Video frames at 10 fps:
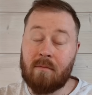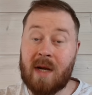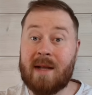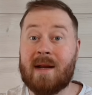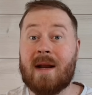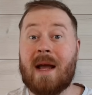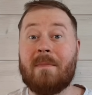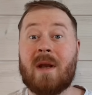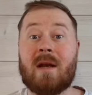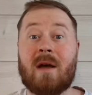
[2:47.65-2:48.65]
But it can
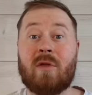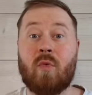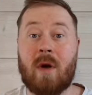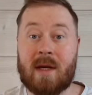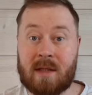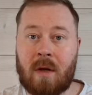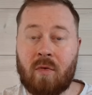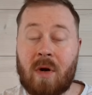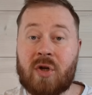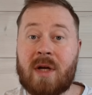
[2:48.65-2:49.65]
happen in other ways.
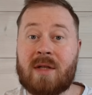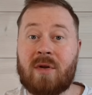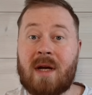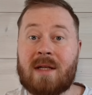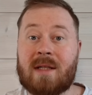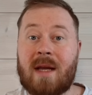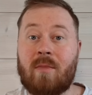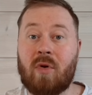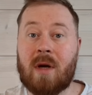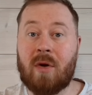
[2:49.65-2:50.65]
Russia is an
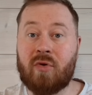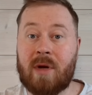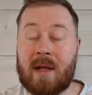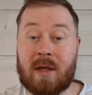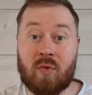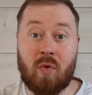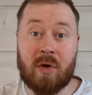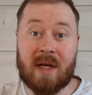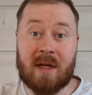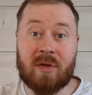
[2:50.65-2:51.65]
unstable country and this war
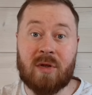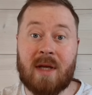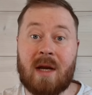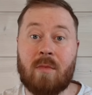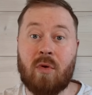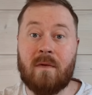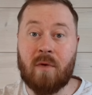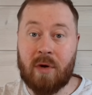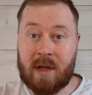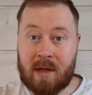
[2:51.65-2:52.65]
is unsustainable
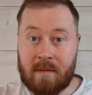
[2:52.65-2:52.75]
for it.